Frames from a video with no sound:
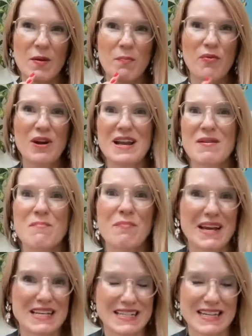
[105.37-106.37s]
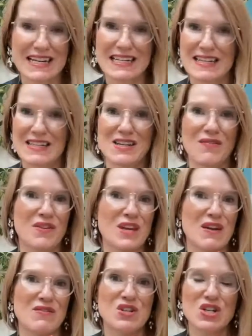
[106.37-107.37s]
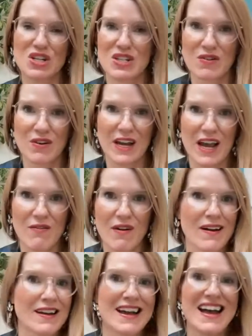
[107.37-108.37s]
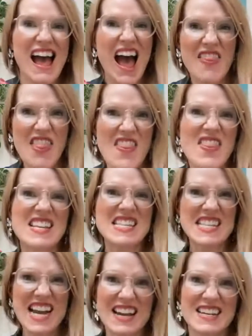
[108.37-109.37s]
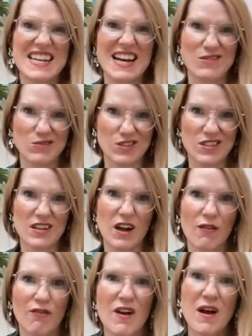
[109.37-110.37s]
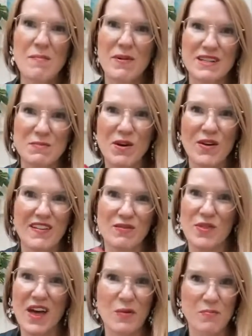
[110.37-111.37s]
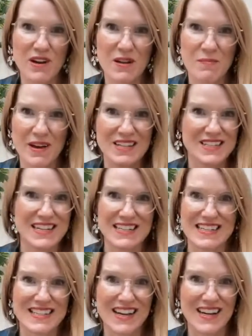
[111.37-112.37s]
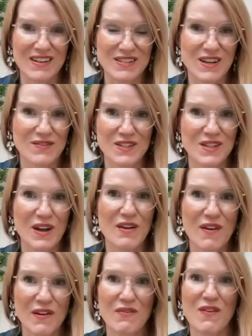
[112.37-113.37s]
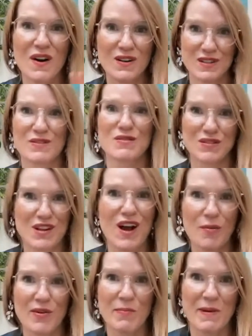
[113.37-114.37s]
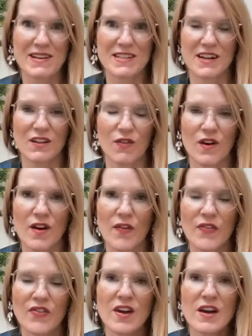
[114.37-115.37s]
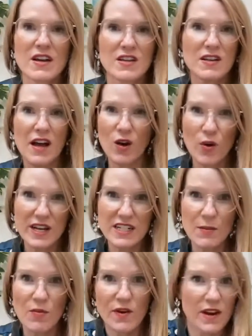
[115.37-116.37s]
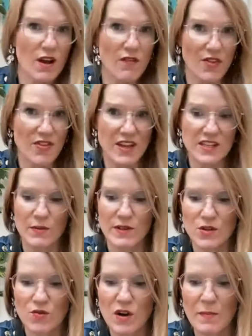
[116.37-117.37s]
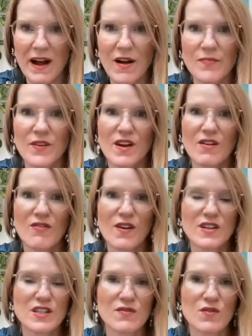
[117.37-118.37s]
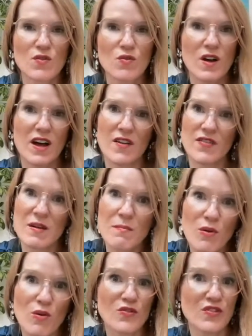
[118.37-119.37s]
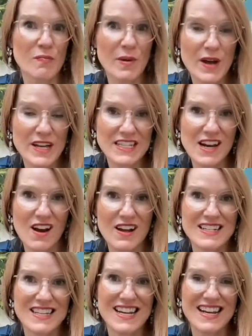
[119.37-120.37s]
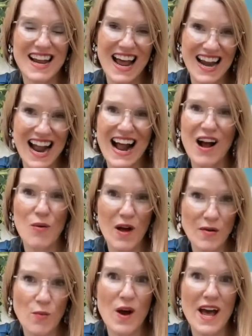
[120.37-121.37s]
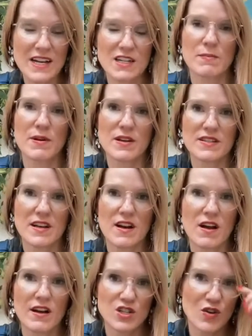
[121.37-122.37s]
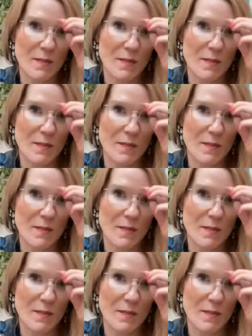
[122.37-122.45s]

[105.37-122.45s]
brilliant basics, the stuff that you've just got to get right, and then the standout stuff. But to be honest, without the brilliant basics, the standout stuff doesn't go very far. So start with the basics first. A quick summary of the things that we talk about. First of all, the importance of personalize it and how and where to personalize your